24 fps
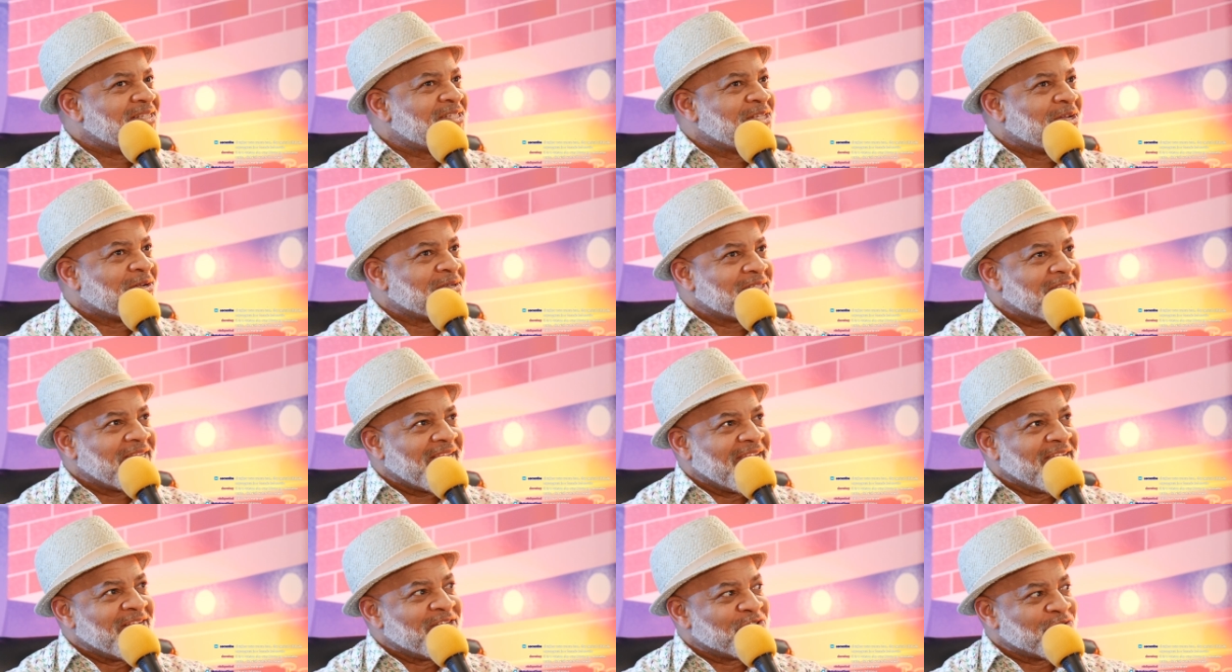insult
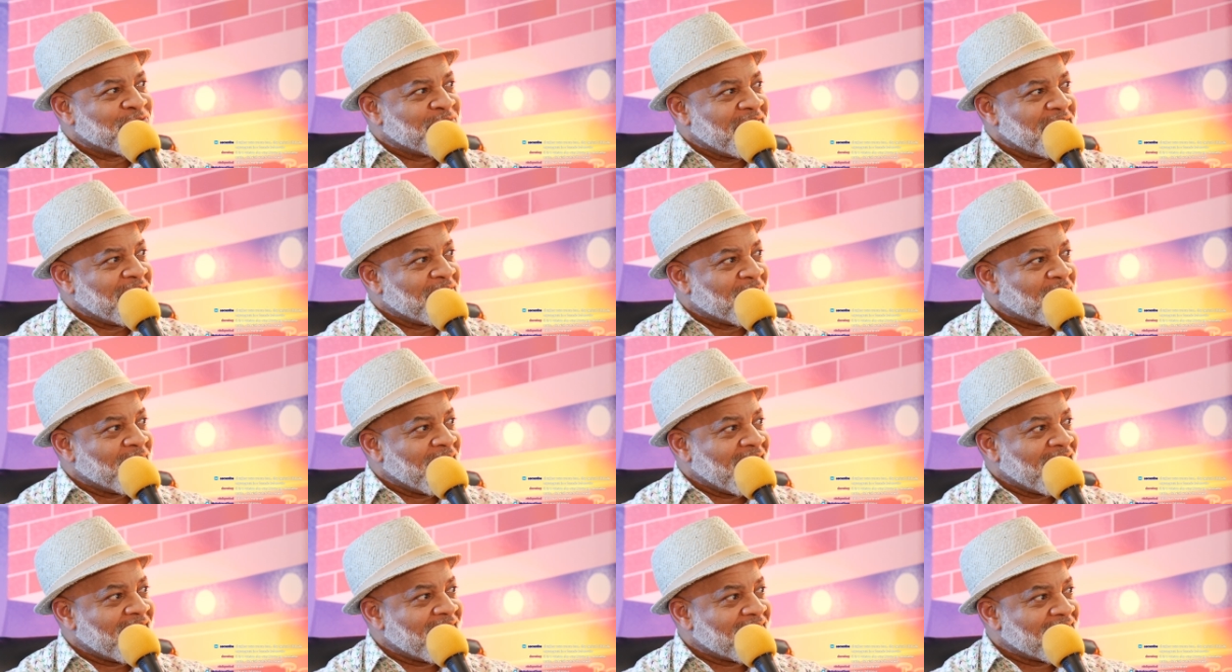to injury to
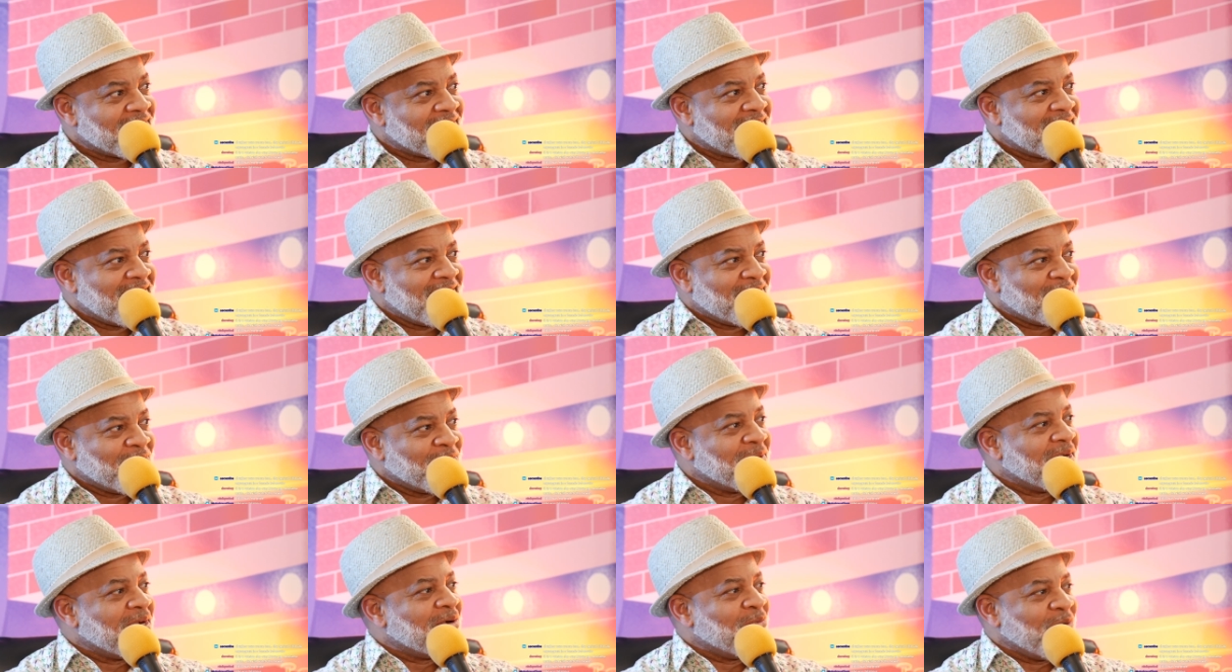where
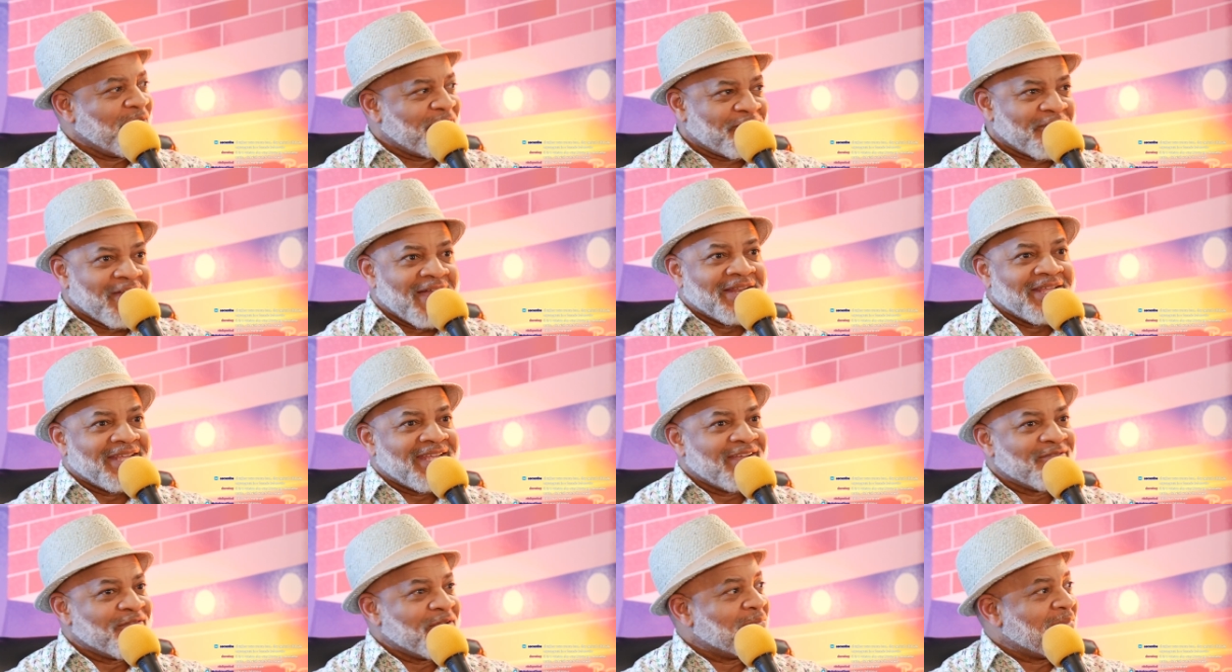we, we're finally
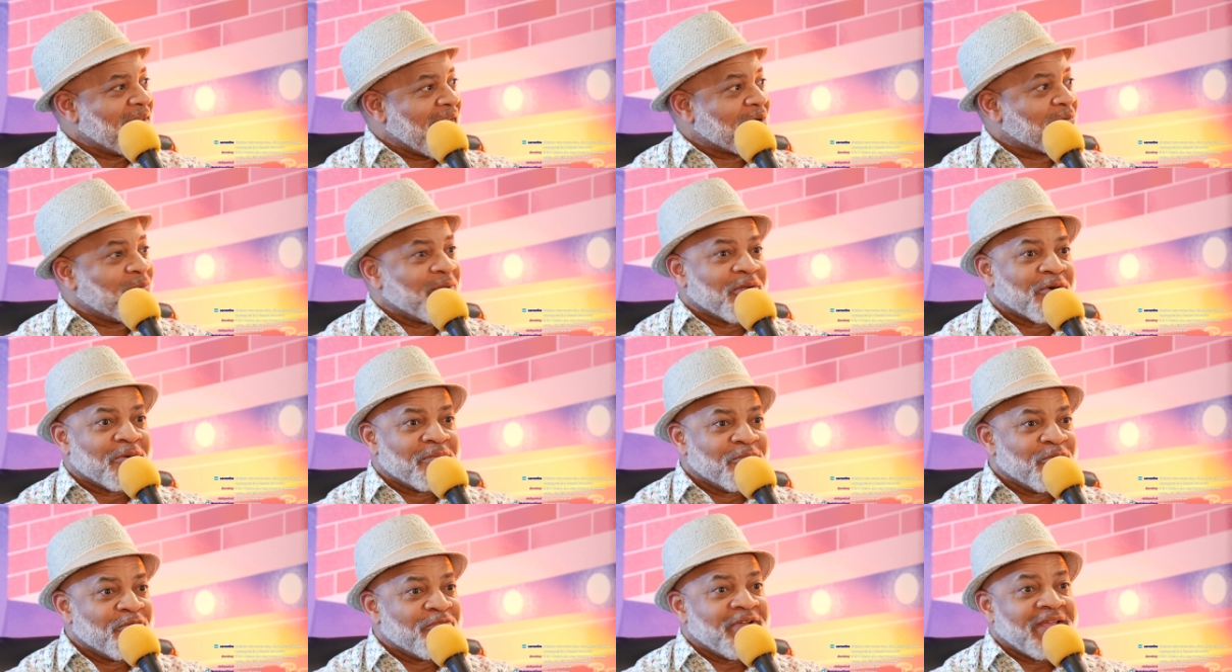no, giving Black Widow
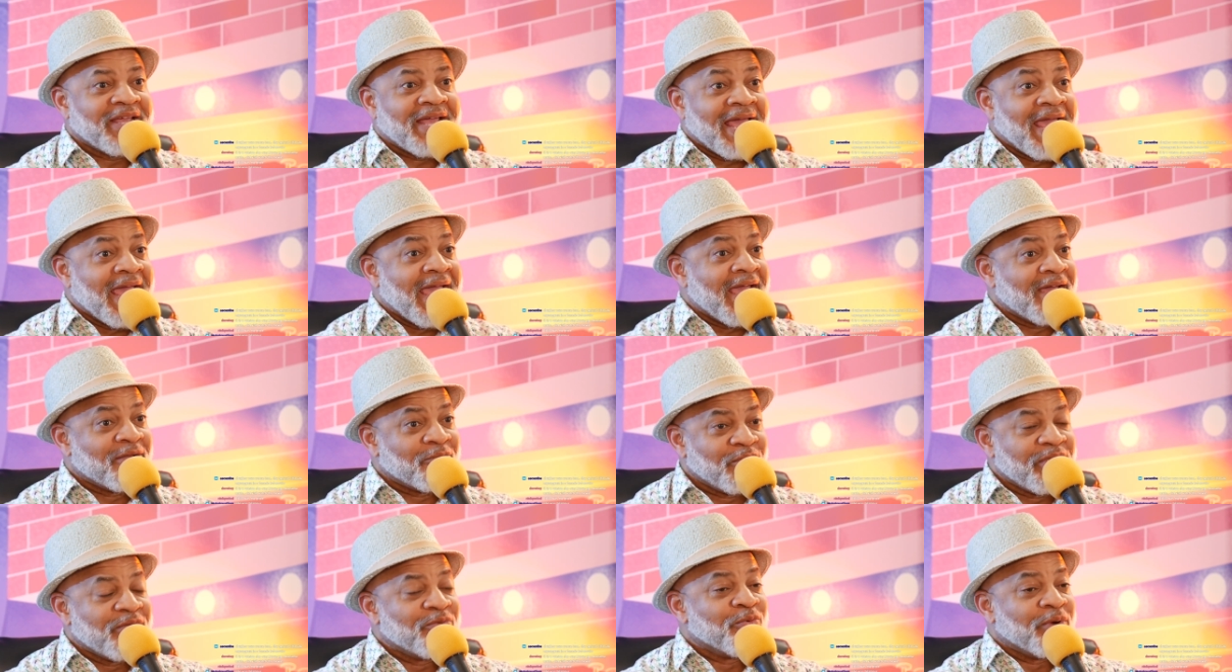a movie, yeah.
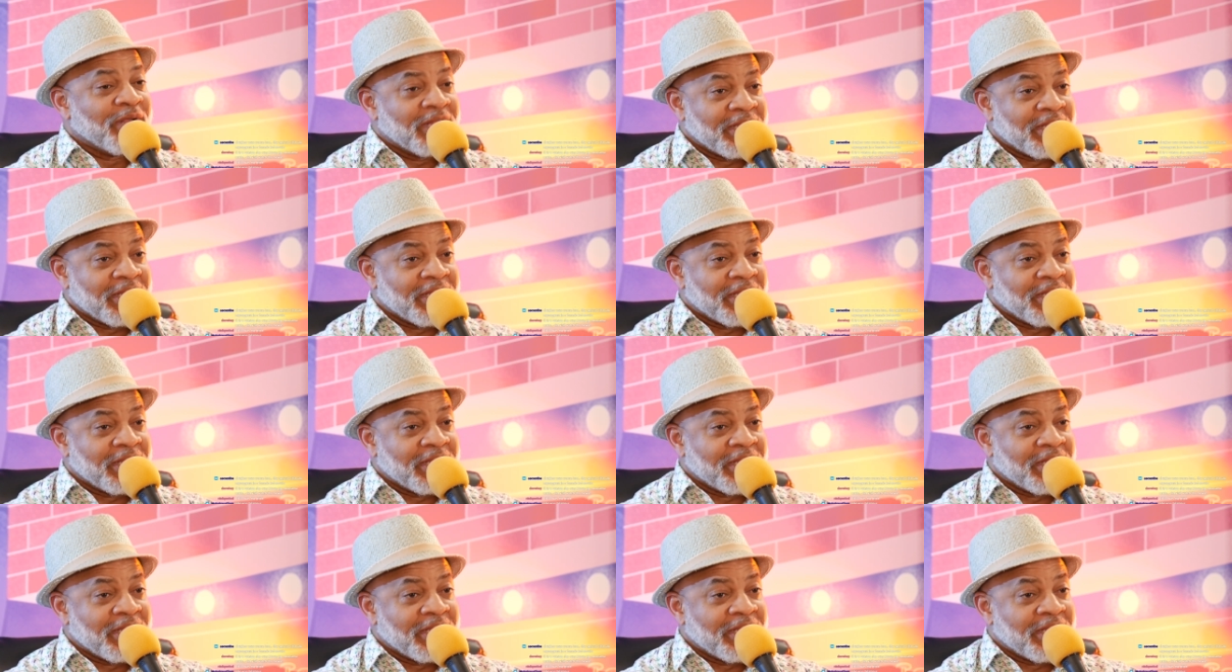and we